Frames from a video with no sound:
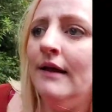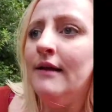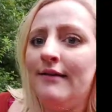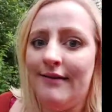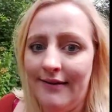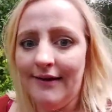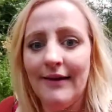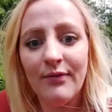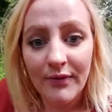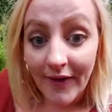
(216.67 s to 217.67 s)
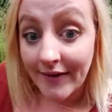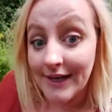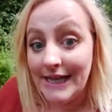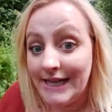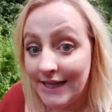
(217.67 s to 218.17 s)
to see if we've had any
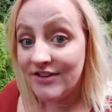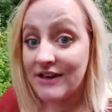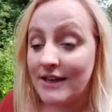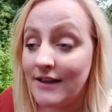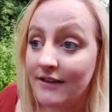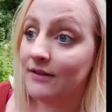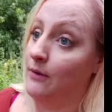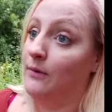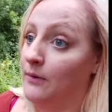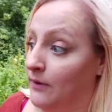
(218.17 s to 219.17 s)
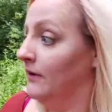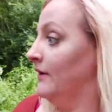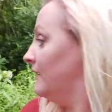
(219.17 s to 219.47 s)
leakages or